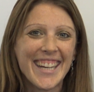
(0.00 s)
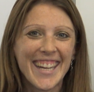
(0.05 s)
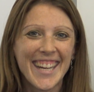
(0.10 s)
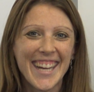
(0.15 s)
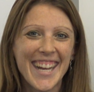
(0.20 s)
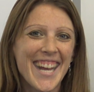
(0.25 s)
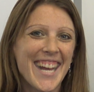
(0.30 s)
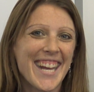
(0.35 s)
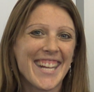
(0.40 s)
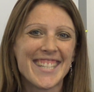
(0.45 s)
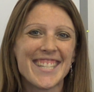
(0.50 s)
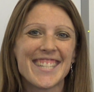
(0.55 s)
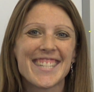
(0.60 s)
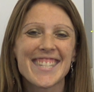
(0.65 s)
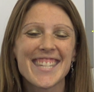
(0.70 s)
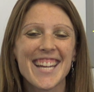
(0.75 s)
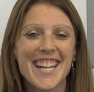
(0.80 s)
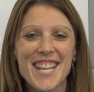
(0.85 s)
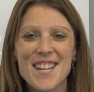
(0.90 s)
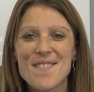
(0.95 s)
and
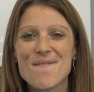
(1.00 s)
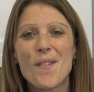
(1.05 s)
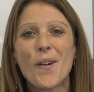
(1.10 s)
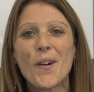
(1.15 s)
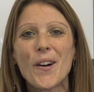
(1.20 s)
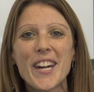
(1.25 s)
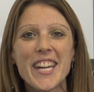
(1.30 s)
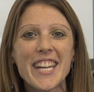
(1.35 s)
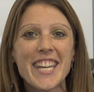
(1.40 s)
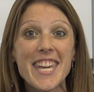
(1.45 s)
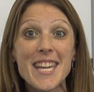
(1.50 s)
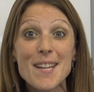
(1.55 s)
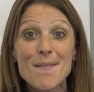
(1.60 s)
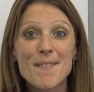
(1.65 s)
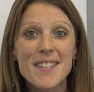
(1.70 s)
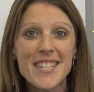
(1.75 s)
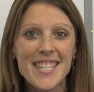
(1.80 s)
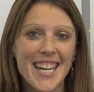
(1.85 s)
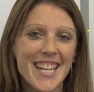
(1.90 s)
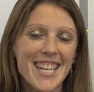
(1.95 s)
study more and
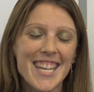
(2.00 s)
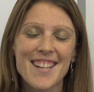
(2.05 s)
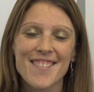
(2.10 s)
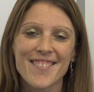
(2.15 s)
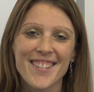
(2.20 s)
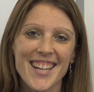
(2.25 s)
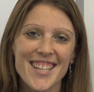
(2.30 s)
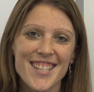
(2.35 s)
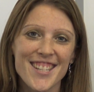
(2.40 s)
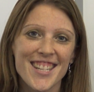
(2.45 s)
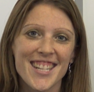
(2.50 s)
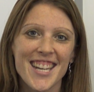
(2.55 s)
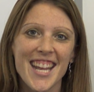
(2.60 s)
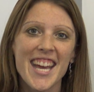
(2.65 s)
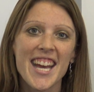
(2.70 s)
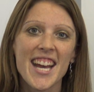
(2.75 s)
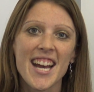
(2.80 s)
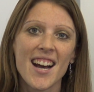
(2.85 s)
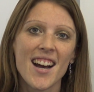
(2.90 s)
keep studying Russian.